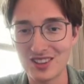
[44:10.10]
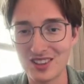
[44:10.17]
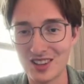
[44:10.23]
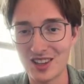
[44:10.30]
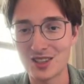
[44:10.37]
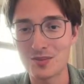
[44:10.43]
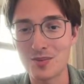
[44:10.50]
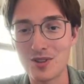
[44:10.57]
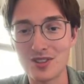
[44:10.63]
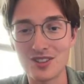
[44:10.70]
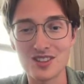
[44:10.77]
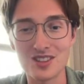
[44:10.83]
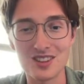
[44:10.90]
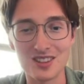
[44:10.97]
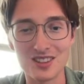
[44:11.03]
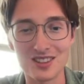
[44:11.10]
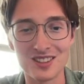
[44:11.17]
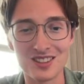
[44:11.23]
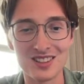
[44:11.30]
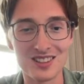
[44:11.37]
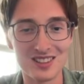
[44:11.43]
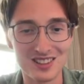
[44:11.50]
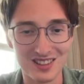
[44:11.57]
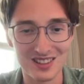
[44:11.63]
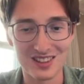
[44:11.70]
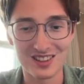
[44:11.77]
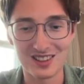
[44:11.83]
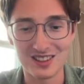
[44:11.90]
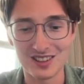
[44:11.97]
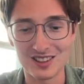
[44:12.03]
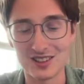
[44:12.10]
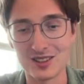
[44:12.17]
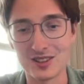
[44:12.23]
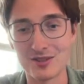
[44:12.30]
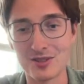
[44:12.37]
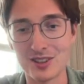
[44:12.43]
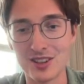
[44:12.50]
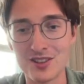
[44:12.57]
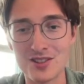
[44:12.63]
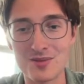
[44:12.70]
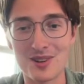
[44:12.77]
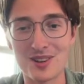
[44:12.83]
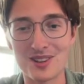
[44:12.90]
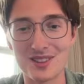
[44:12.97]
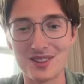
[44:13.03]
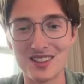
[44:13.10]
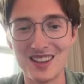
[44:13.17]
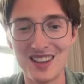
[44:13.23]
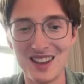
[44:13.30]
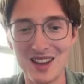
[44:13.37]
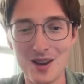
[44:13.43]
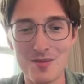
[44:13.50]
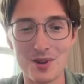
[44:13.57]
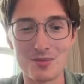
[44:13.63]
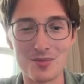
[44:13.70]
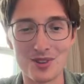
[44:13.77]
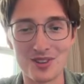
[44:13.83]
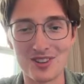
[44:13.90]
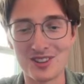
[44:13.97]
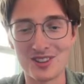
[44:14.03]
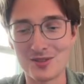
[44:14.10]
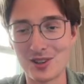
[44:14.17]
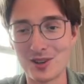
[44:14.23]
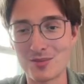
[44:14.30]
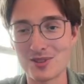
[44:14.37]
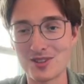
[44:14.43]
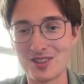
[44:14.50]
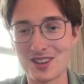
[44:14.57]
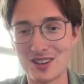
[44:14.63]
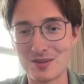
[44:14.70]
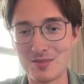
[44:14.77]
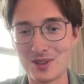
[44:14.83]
experience in financial market, but more on developer side.